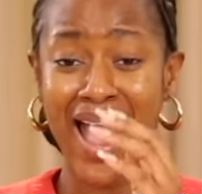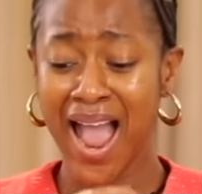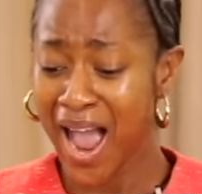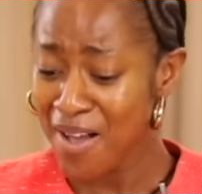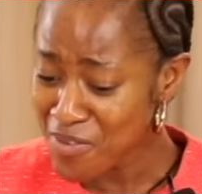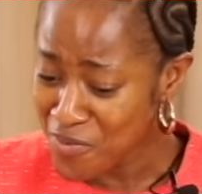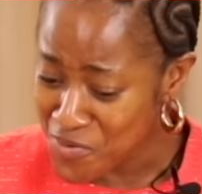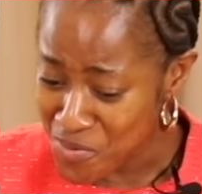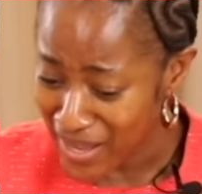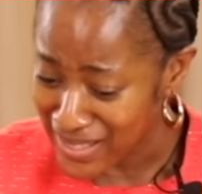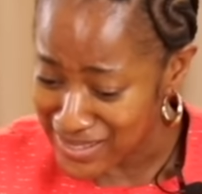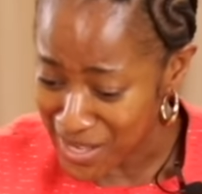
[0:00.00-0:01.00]
I have a few
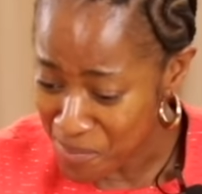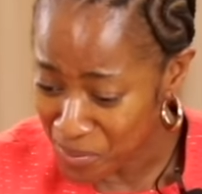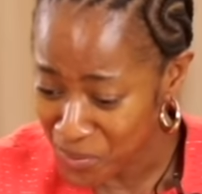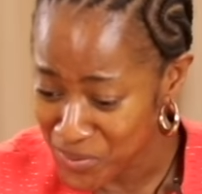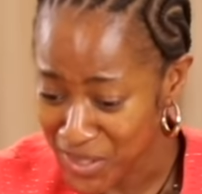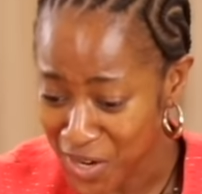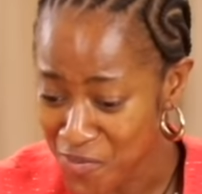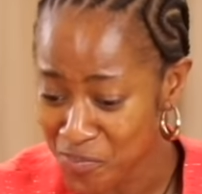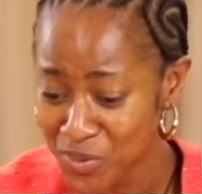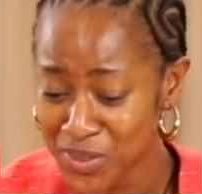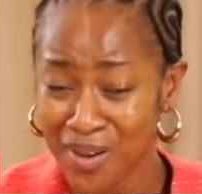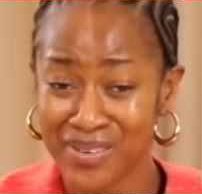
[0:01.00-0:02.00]
examples that I've
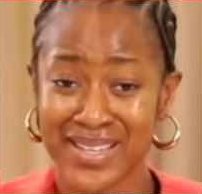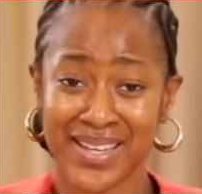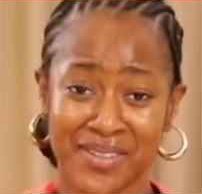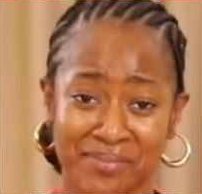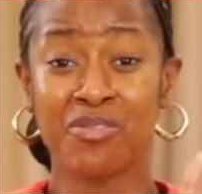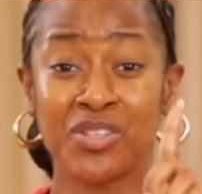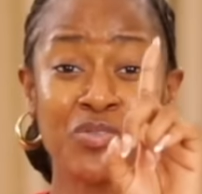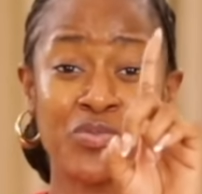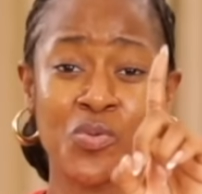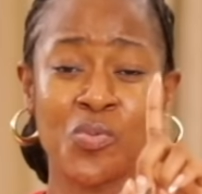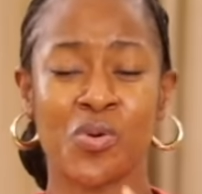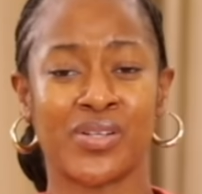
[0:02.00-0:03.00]
put down here. I'll give you
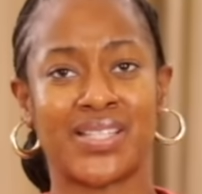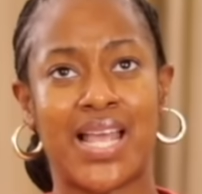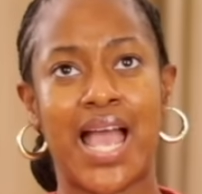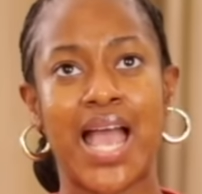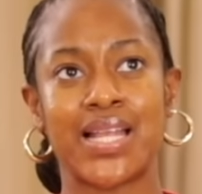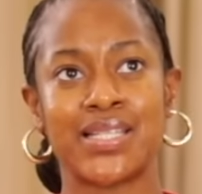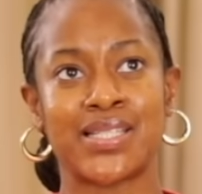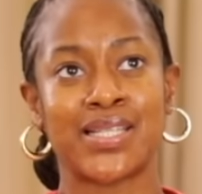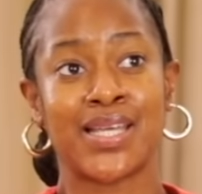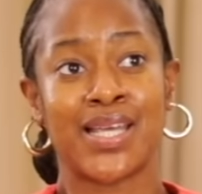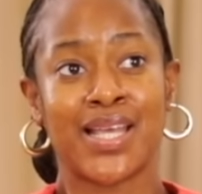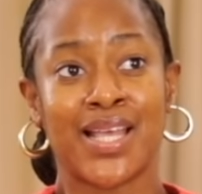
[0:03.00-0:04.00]
one. And
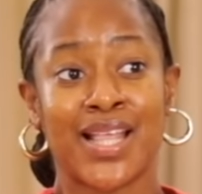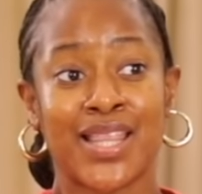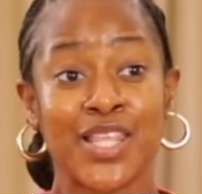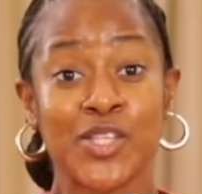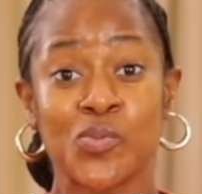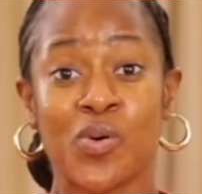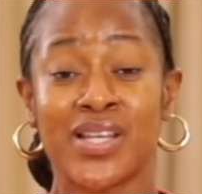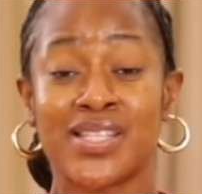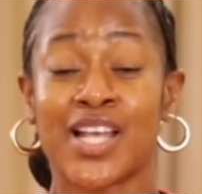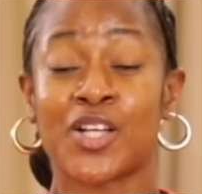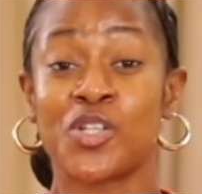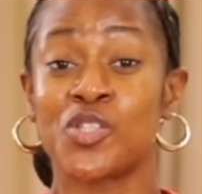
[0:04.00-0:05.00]
this one is
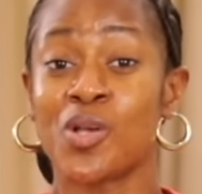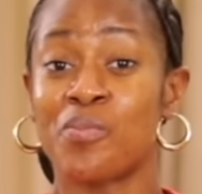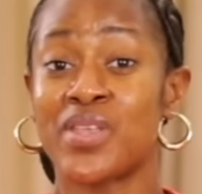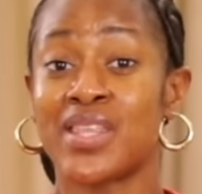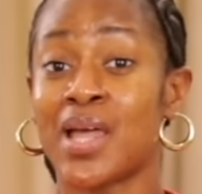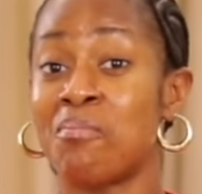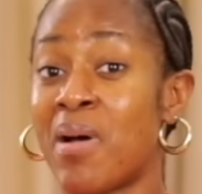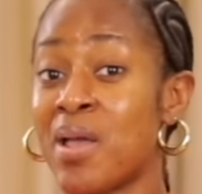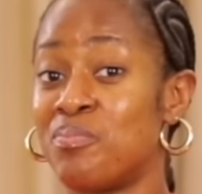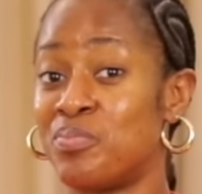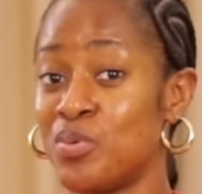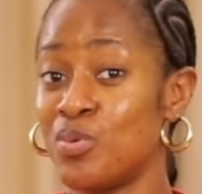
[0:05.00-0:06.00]
actually something that my
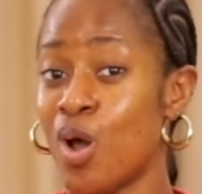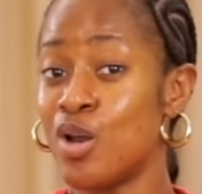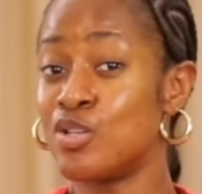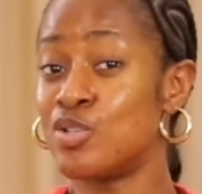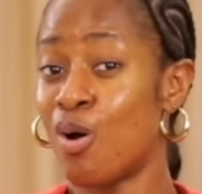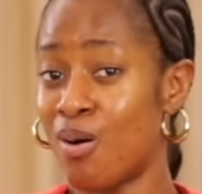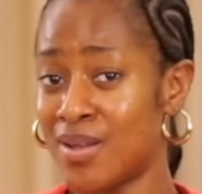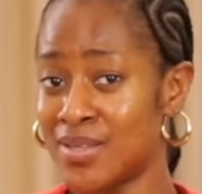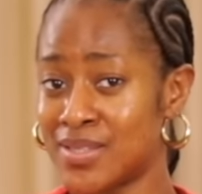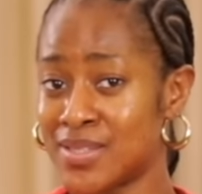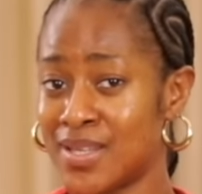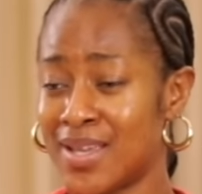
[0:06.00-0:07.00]
boo
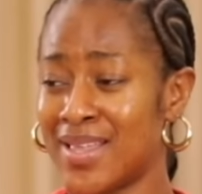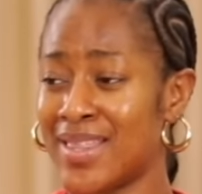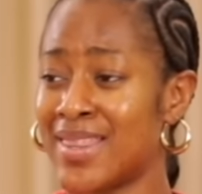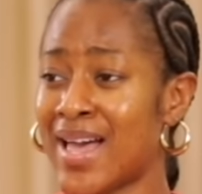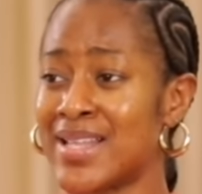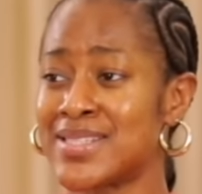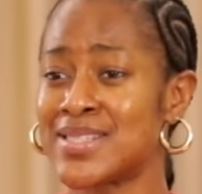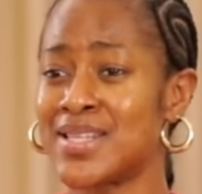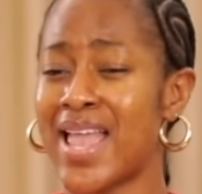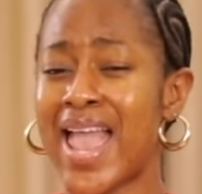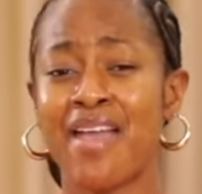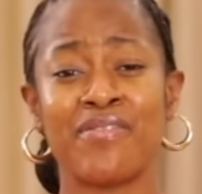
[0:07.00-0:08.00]
does, that
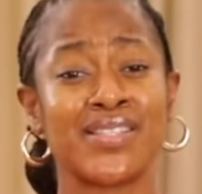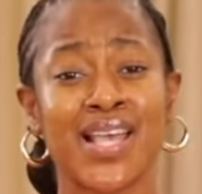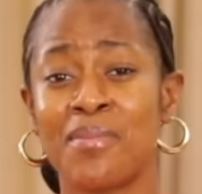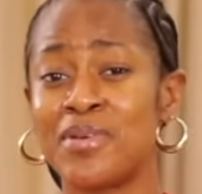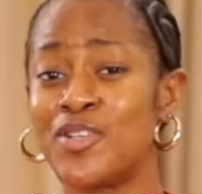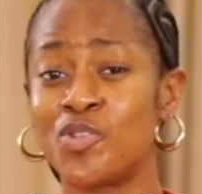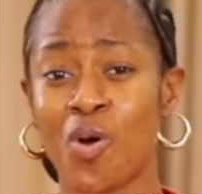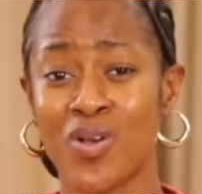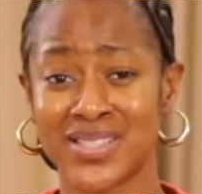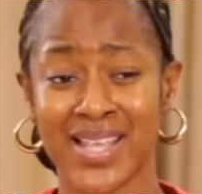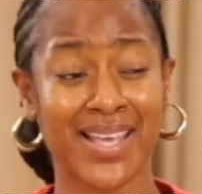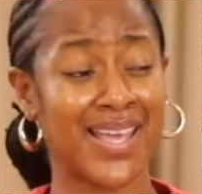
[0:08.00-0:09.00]
every time he does,
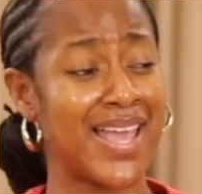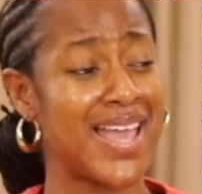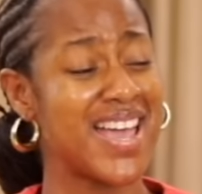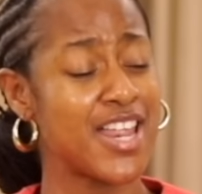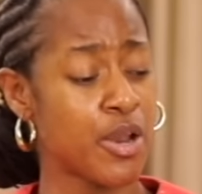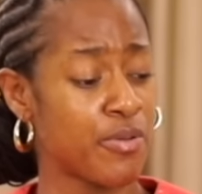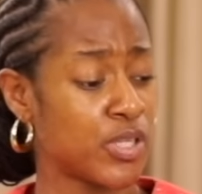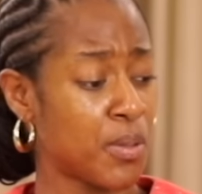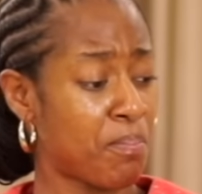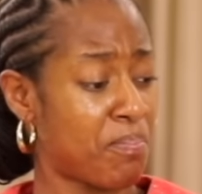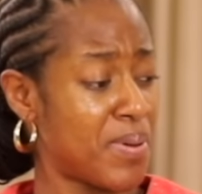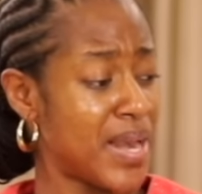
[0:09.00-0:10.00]
like, there is a
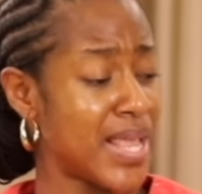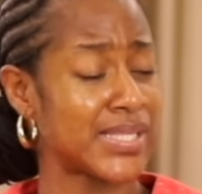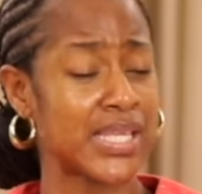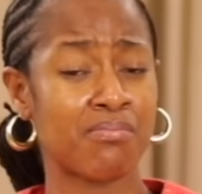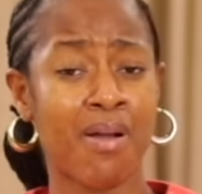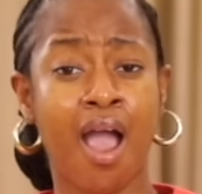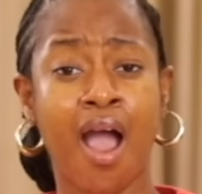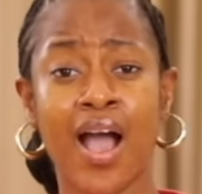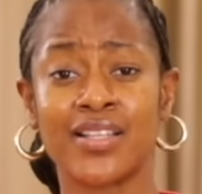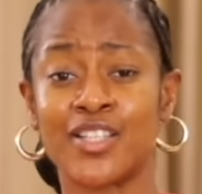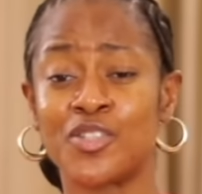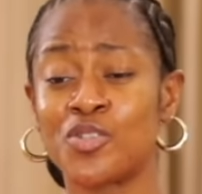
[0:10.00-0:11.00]
place in my
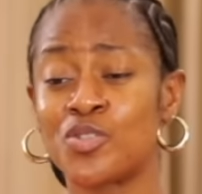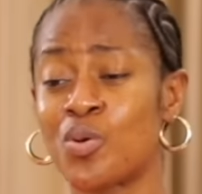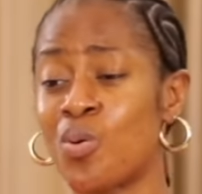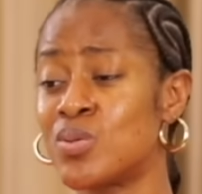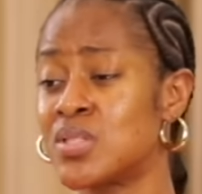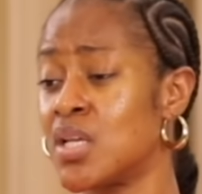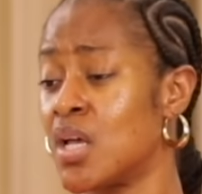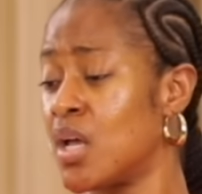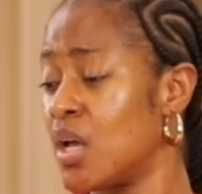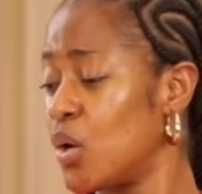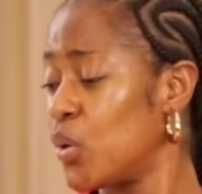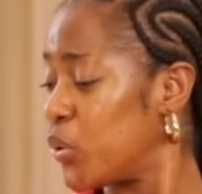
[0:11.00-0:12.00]
heart that just goes,
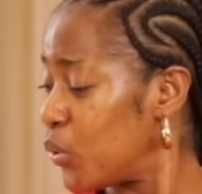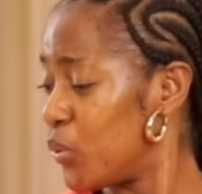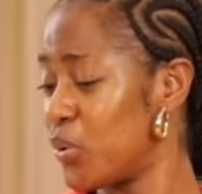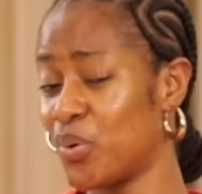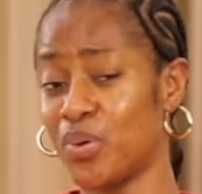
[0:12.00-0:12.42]
whew,